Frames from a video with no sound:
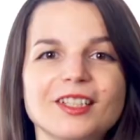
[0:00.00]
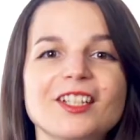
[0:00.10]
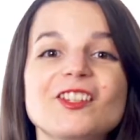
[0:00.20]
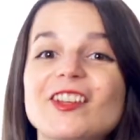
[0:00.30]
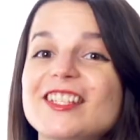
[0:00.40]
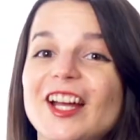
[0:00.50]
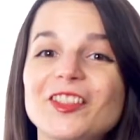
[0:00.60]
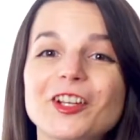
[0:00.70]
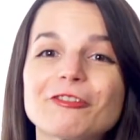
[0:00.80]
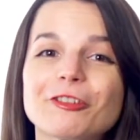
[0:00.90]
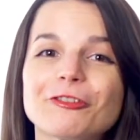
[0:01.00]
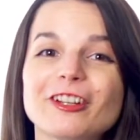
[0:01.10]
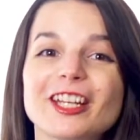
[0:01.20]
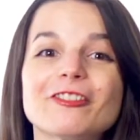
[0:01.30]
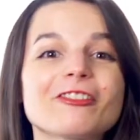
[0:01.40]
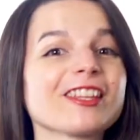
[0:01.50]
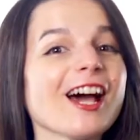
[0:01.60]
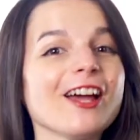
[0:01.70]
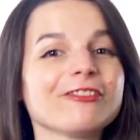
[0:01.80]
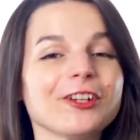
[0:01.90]
You can download it for free for the
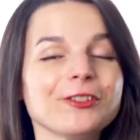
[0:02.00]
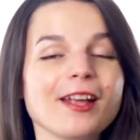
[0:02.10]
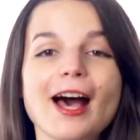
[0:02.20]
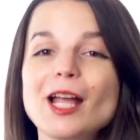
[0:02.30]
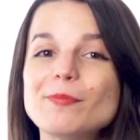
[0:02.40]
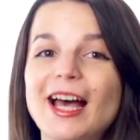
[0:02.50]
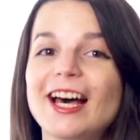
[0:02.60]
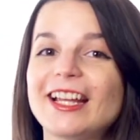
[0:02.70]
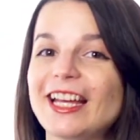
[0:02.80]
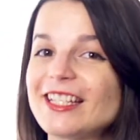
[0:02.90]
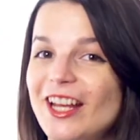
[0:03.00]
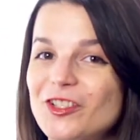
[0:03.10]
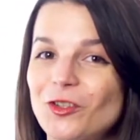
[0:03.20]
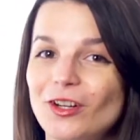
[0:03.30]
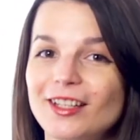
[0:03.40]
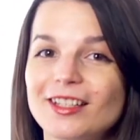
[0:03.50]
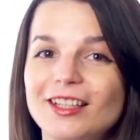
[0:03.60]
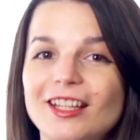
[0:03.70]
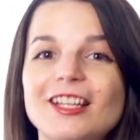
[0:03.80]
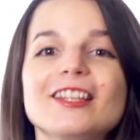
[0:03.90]
iPhone, iPad, and Android.
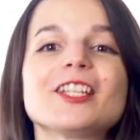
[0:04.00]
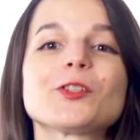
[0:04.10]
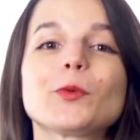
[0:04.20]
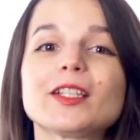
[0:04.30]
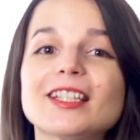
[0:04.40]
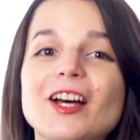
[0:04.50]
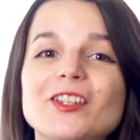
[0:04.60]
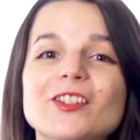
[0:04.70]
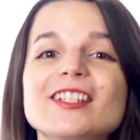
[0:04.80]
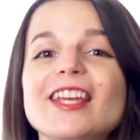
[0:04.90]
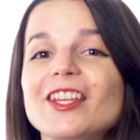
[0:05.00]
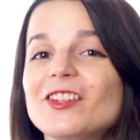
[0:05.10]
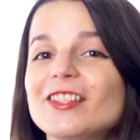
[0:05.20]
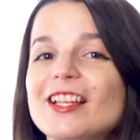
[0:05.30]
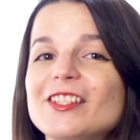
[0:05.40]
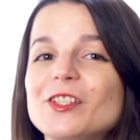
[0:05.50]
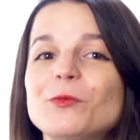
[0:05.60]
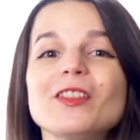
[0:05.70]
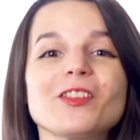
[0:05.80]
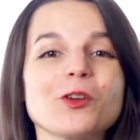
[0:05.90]
This will allow you to take your lessons
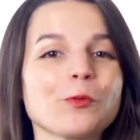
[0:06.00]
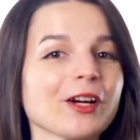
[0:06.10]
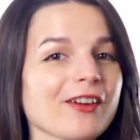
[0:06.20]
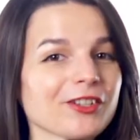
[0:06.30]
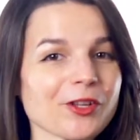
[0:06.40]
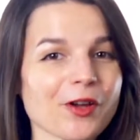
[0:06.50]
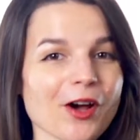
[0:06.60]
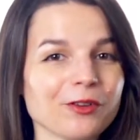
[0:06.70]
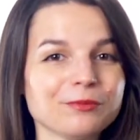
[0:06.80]
with you wherever you go.